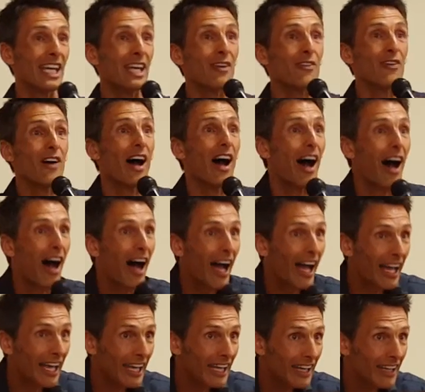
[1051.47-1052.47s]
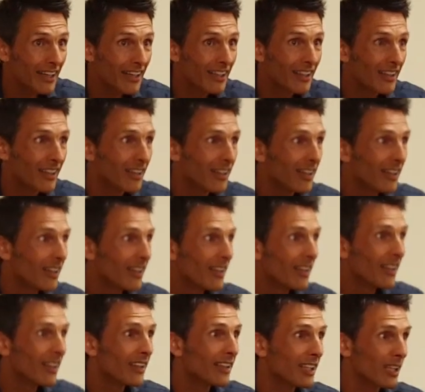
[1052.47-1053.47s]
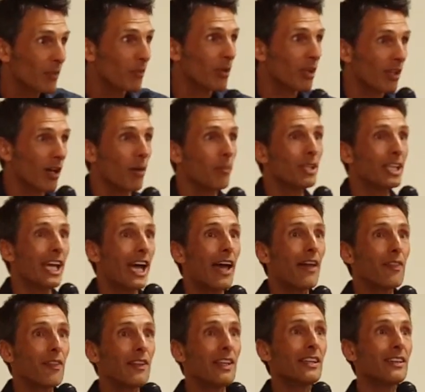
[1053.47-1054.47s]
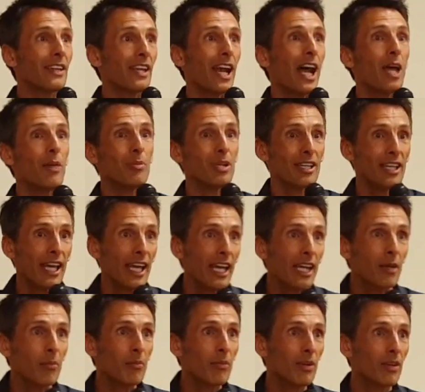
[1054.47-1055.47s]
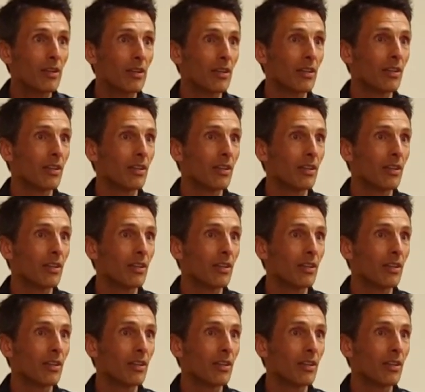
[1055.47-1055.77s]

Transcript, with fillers: If I can become the athlete that I became,